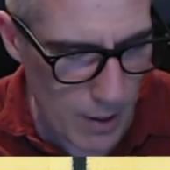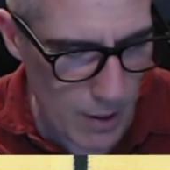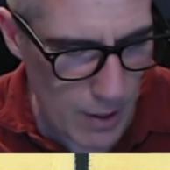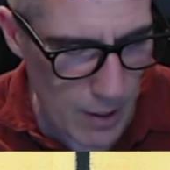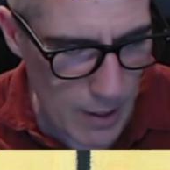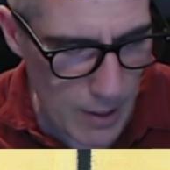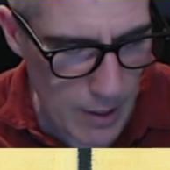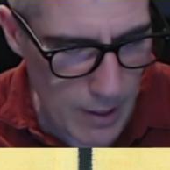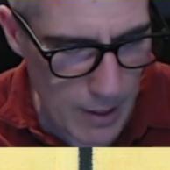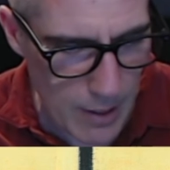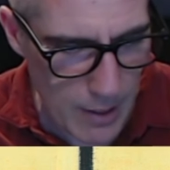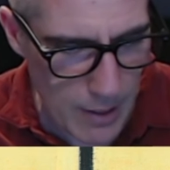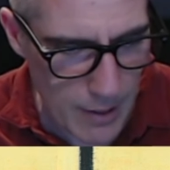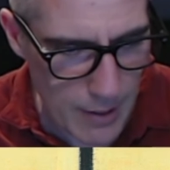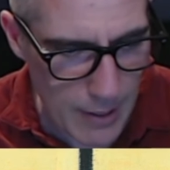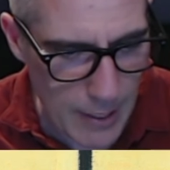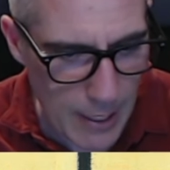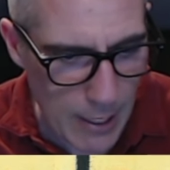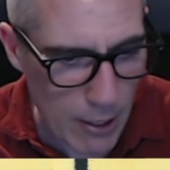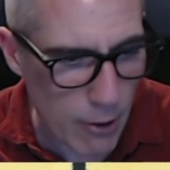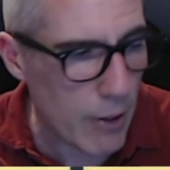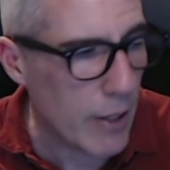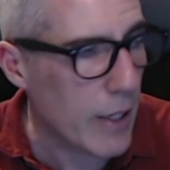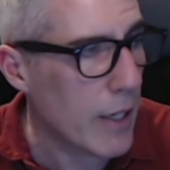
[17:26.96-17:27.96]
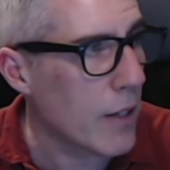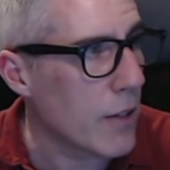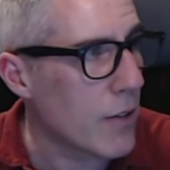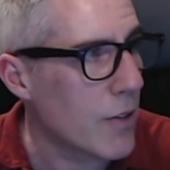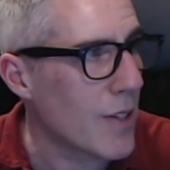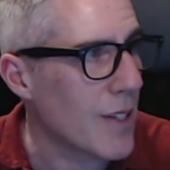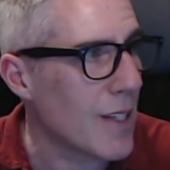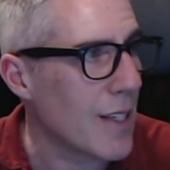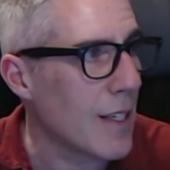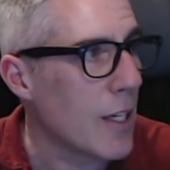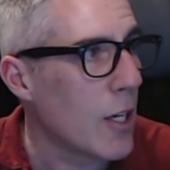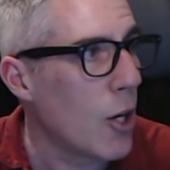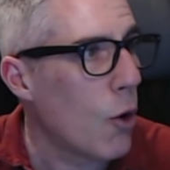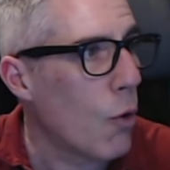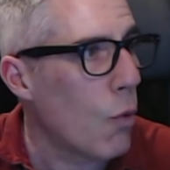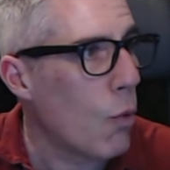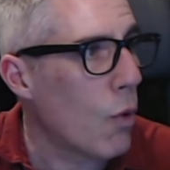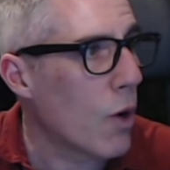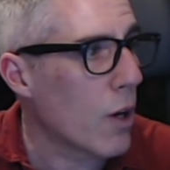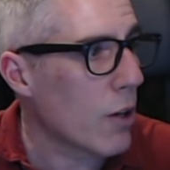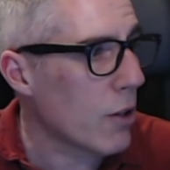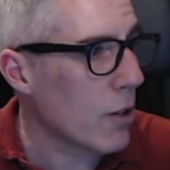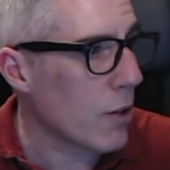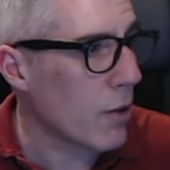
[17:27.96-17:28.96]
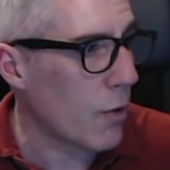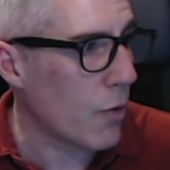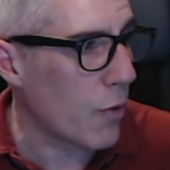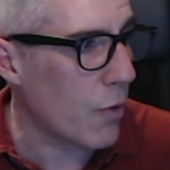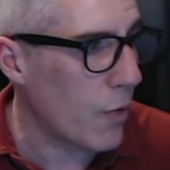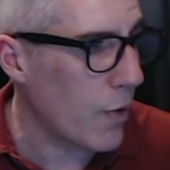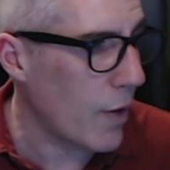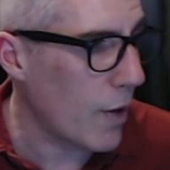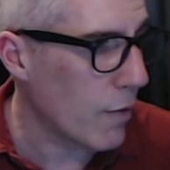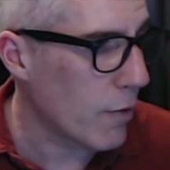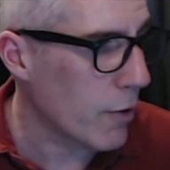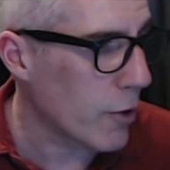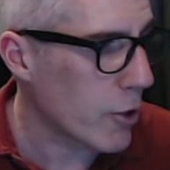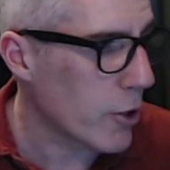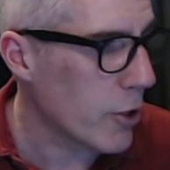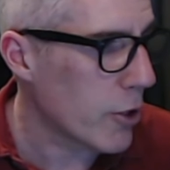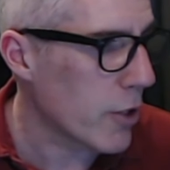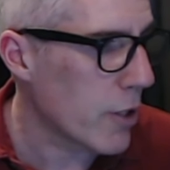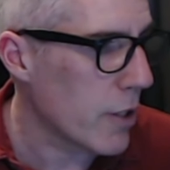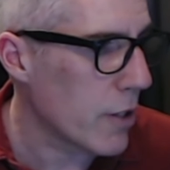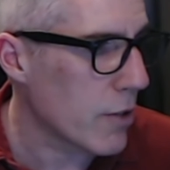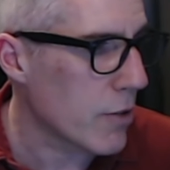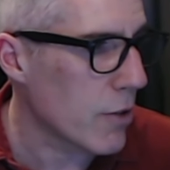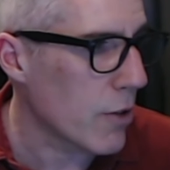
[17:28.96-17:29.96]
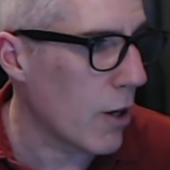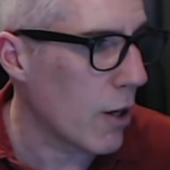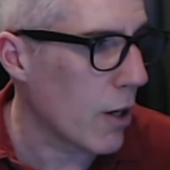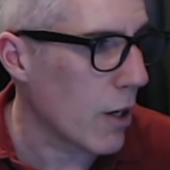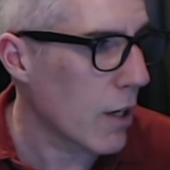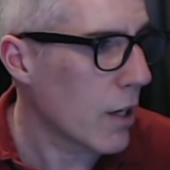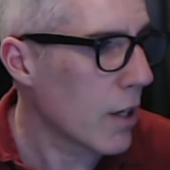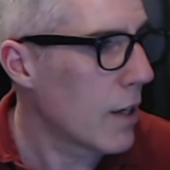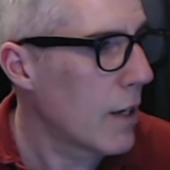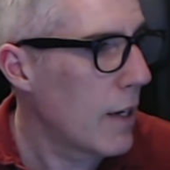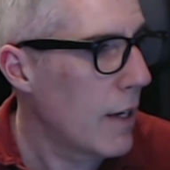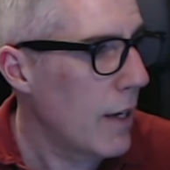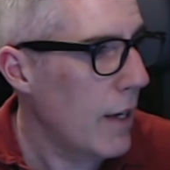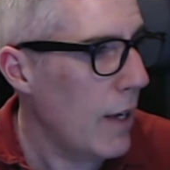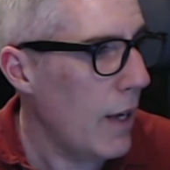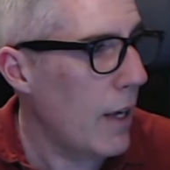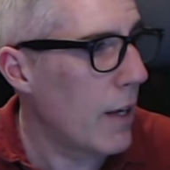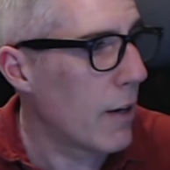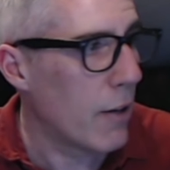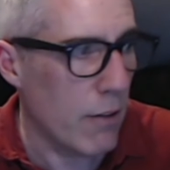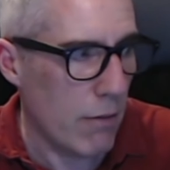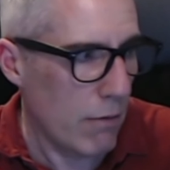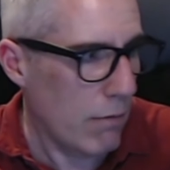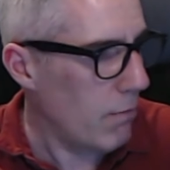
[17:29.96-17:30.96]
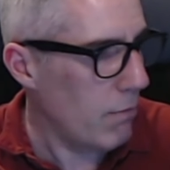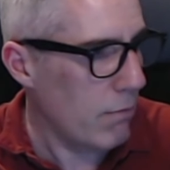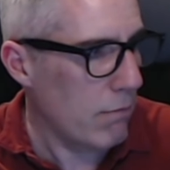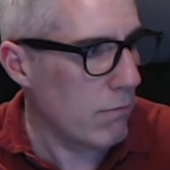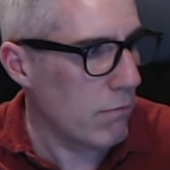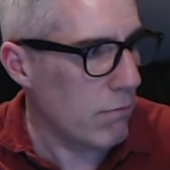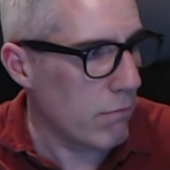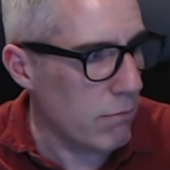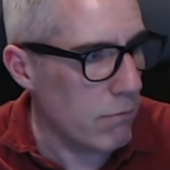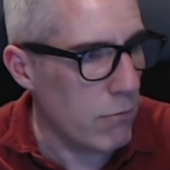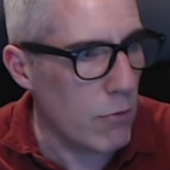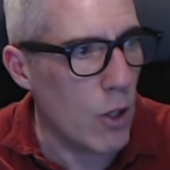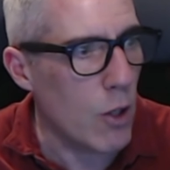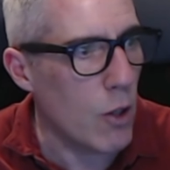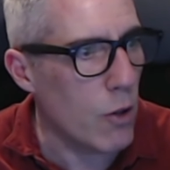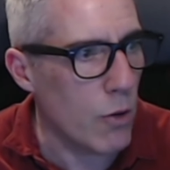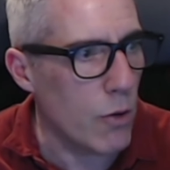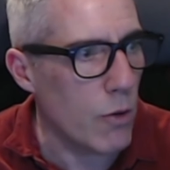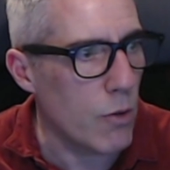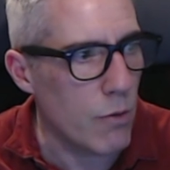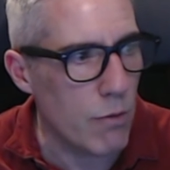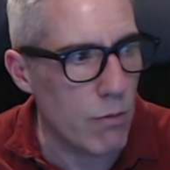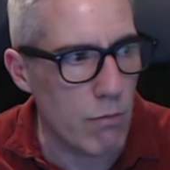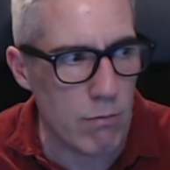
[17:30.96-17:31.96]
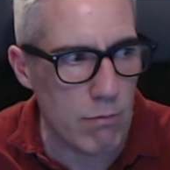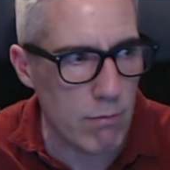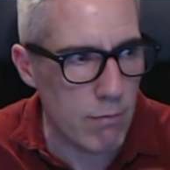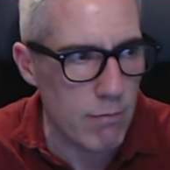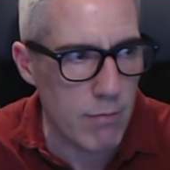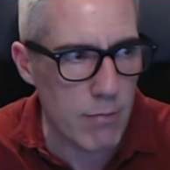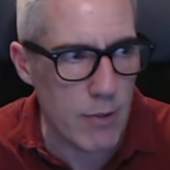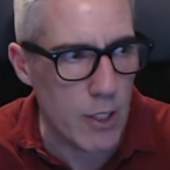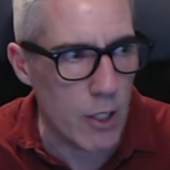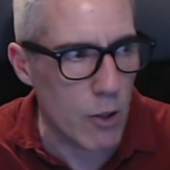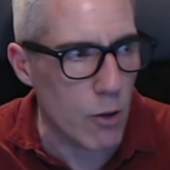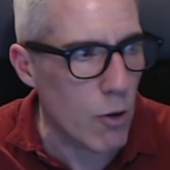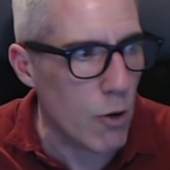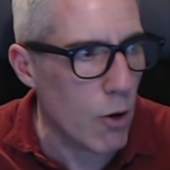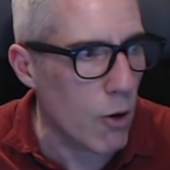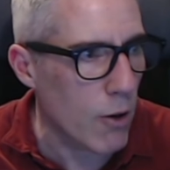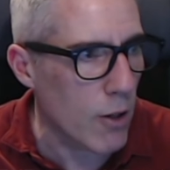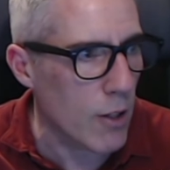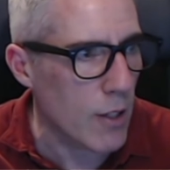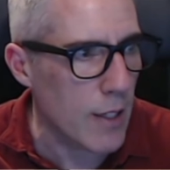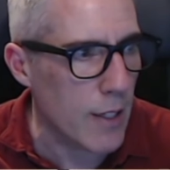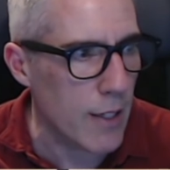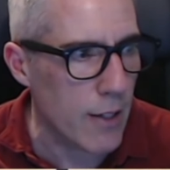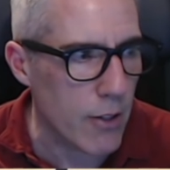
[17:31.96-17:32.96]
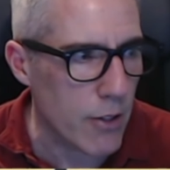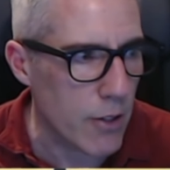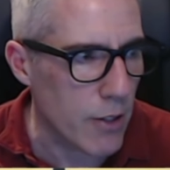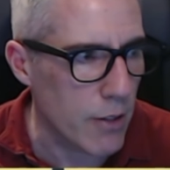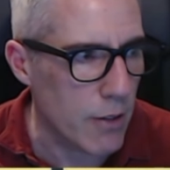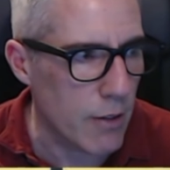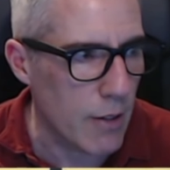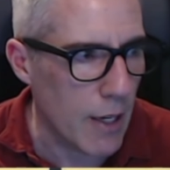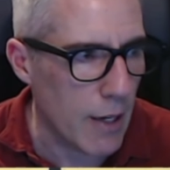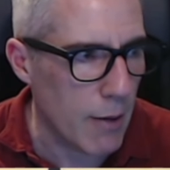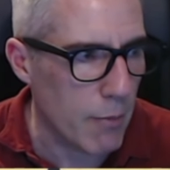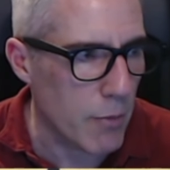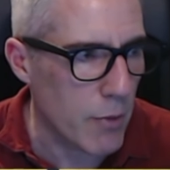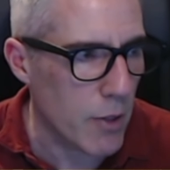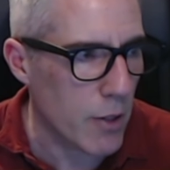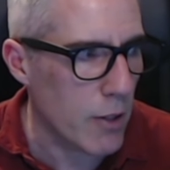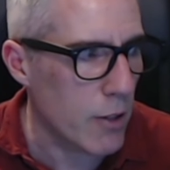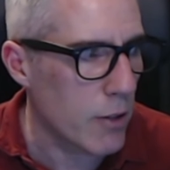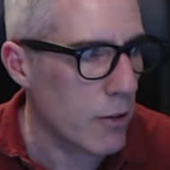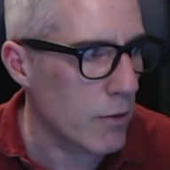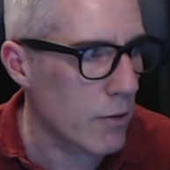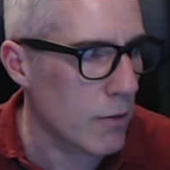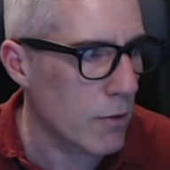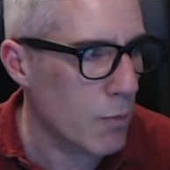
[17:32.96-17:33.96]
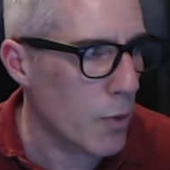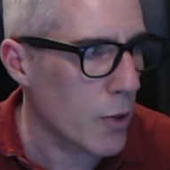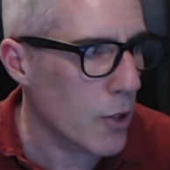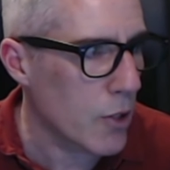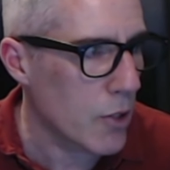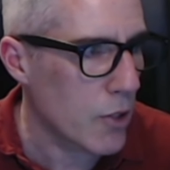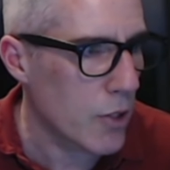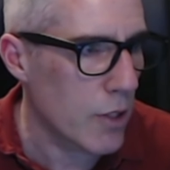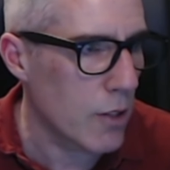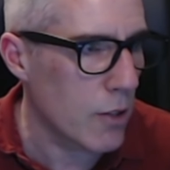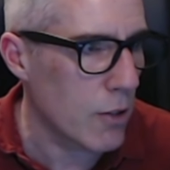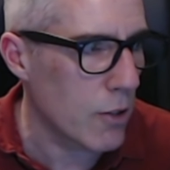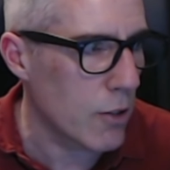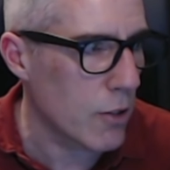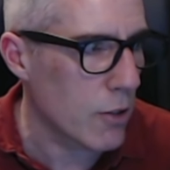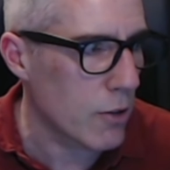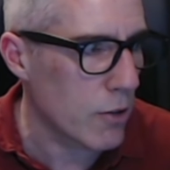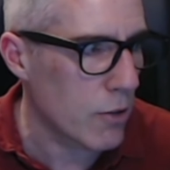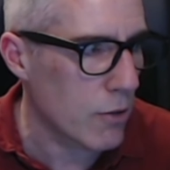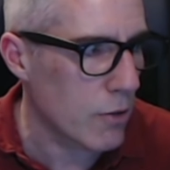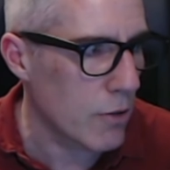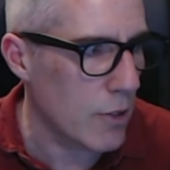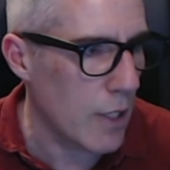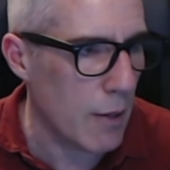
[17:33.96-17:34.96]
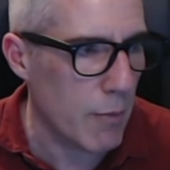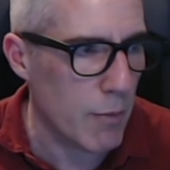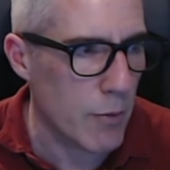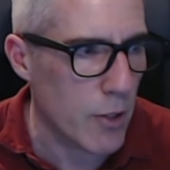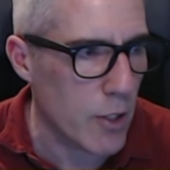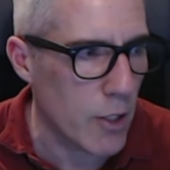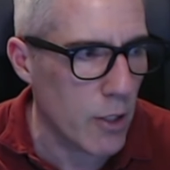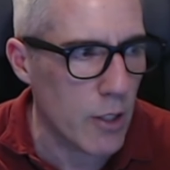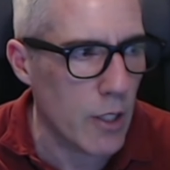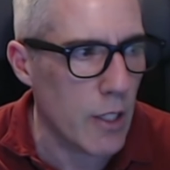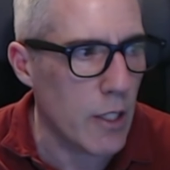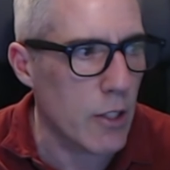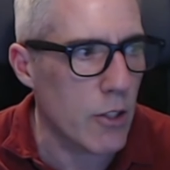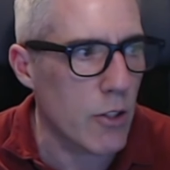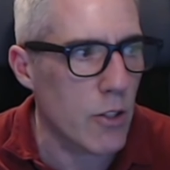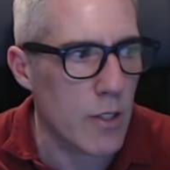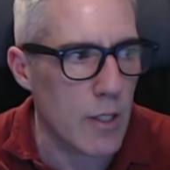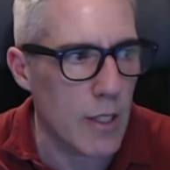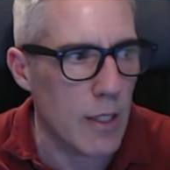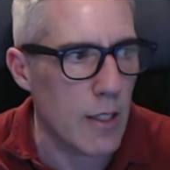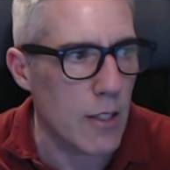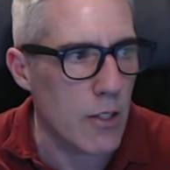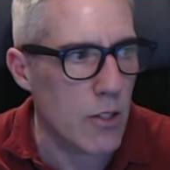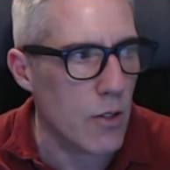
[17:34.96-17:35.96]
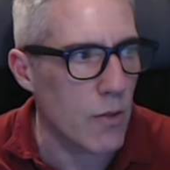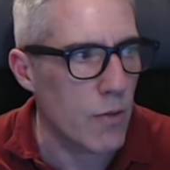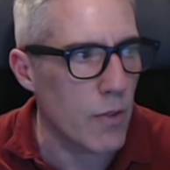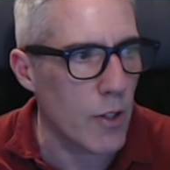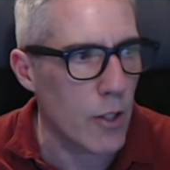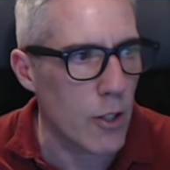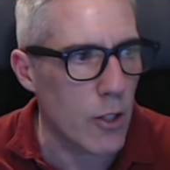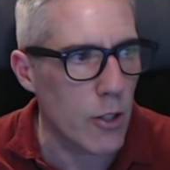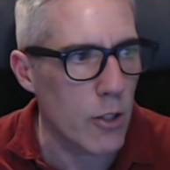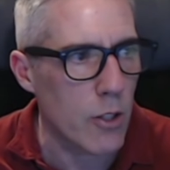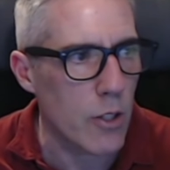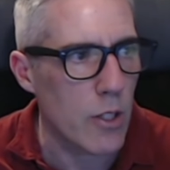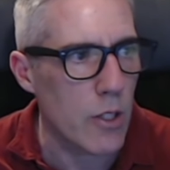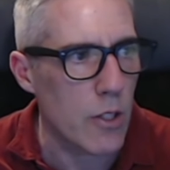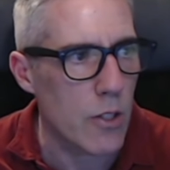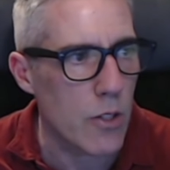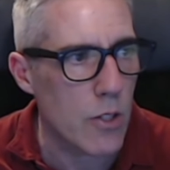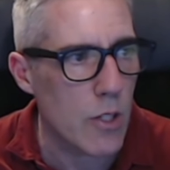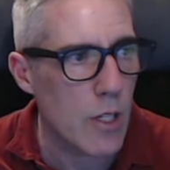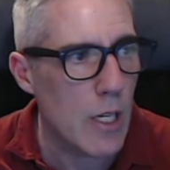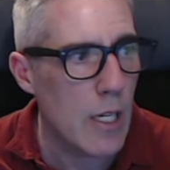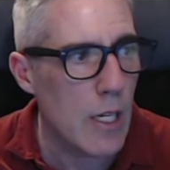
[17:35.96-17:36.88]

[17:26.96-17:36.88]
And now I can see what all of the favorite cookies are. And no, correlation name to person or name to cookie. It's just a list of the cookies.